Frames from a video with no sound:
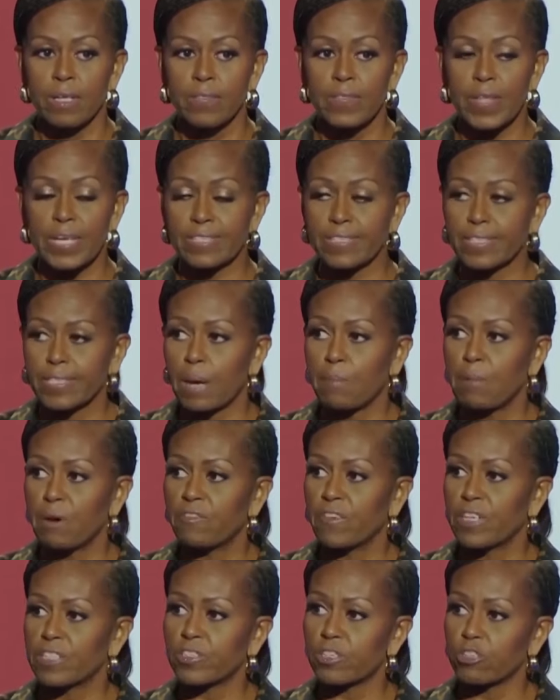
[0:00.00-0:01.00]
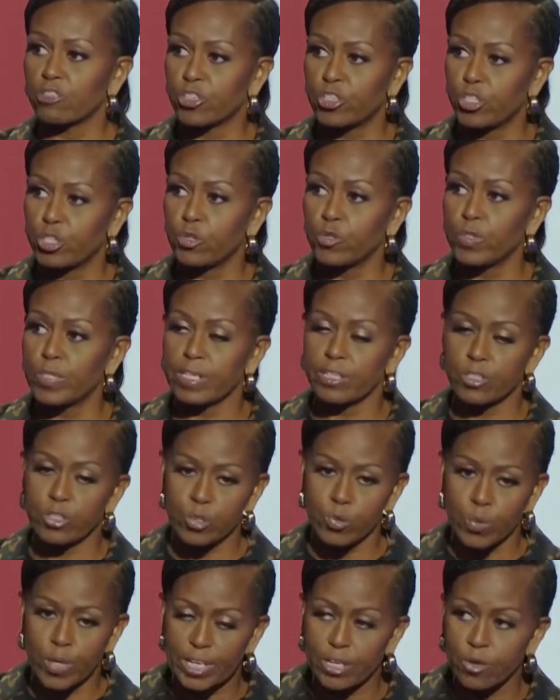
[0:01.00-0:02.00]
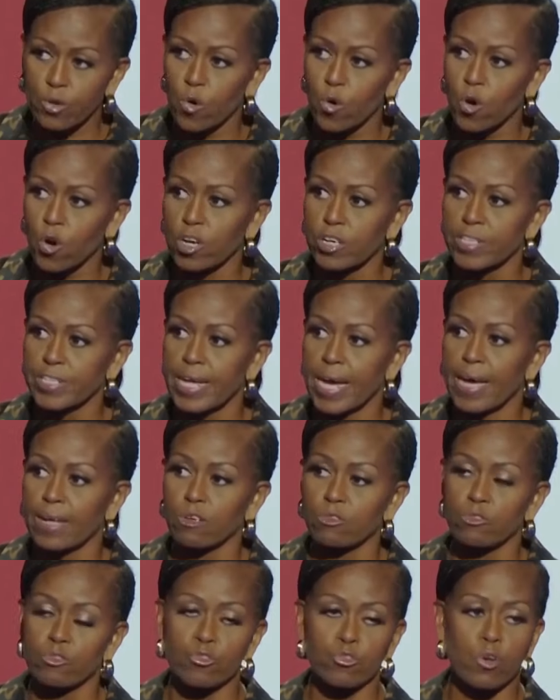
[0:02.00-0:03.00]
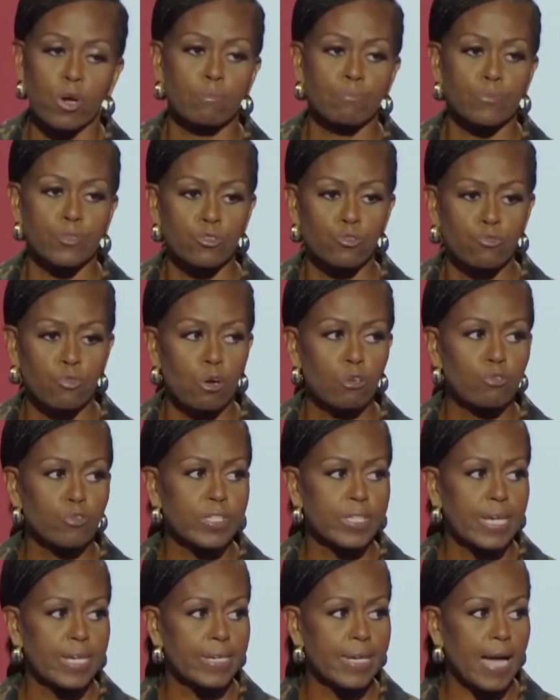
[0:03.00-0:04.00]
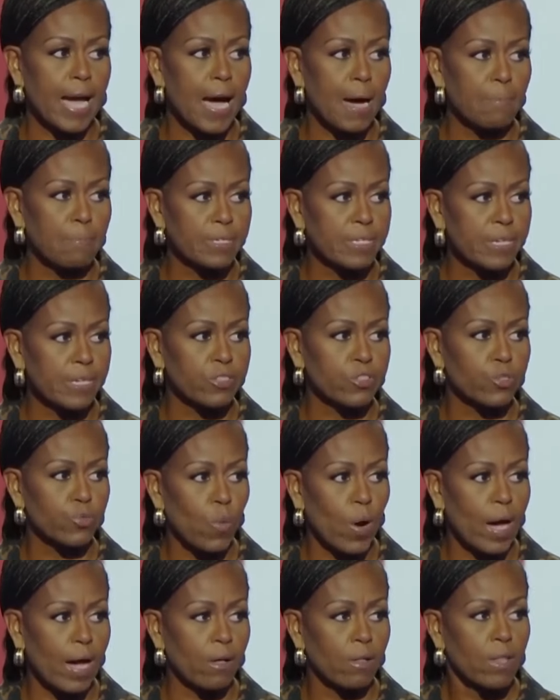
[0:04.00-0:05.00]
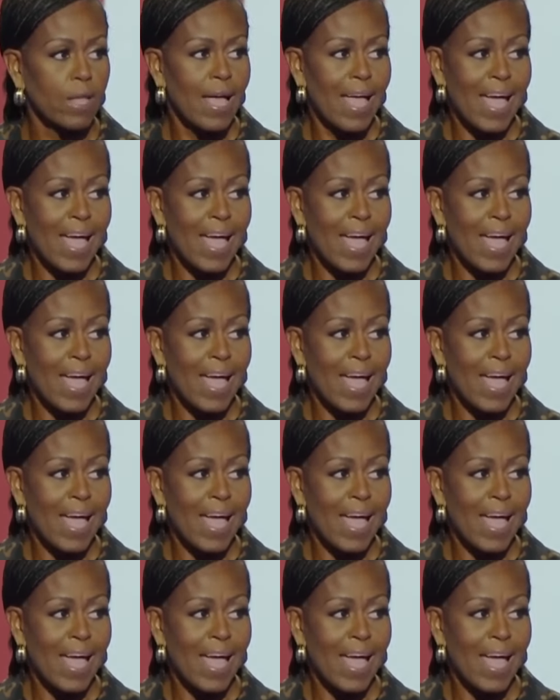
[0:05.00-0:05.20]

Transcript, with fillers: that some of us are choosing to ignore Donald Trump's gross incompetence while